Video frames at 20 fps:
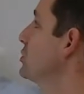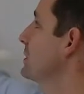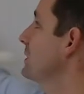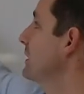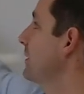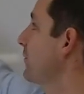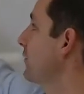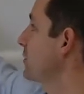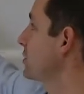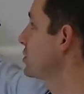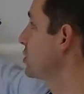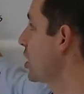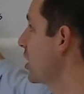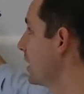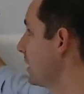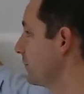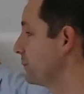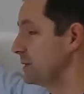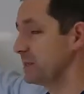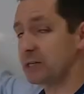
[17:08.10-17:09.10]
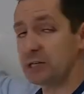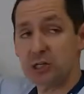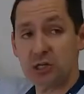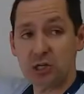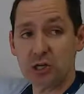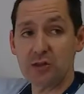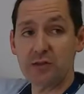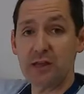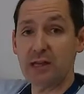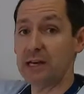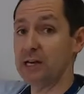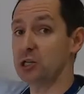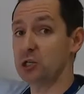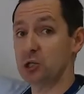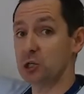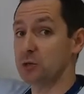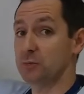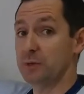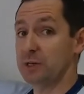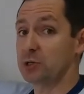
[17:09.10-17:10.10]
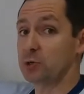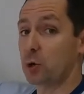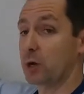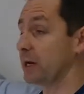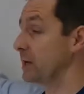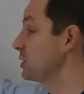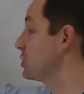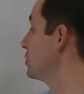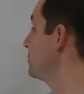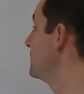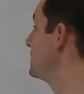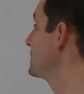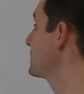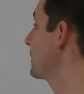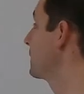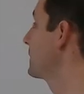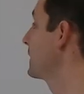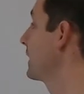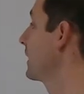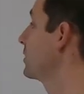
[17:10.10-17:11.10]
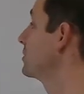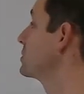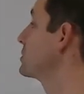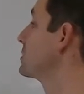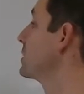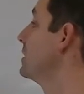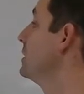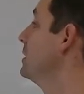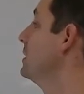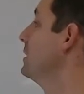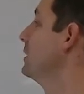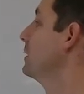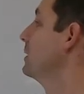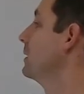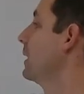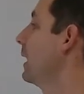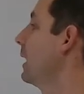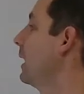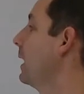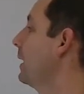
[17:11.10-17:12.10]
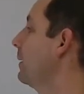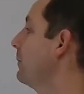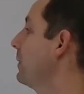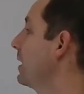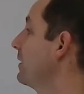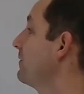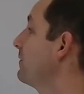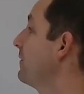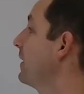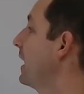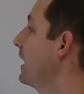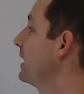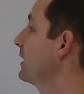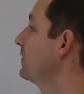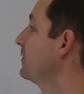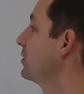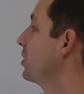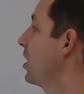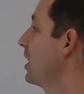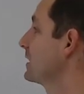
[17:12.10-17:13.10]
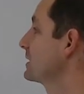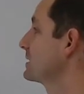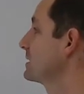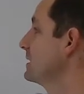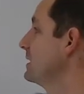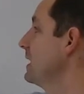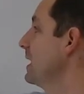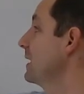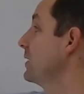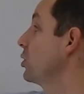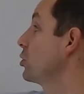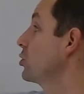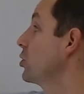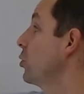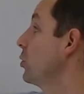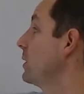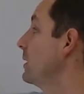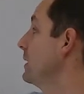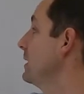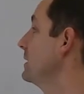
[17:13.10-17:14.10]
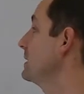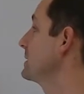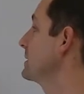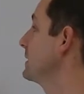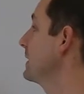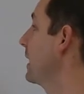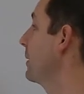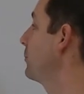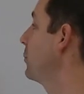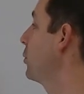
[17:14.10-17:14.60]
a different starting position, then it shouldn't be 20. It should be something else. My final velocity, I don't know what it is at that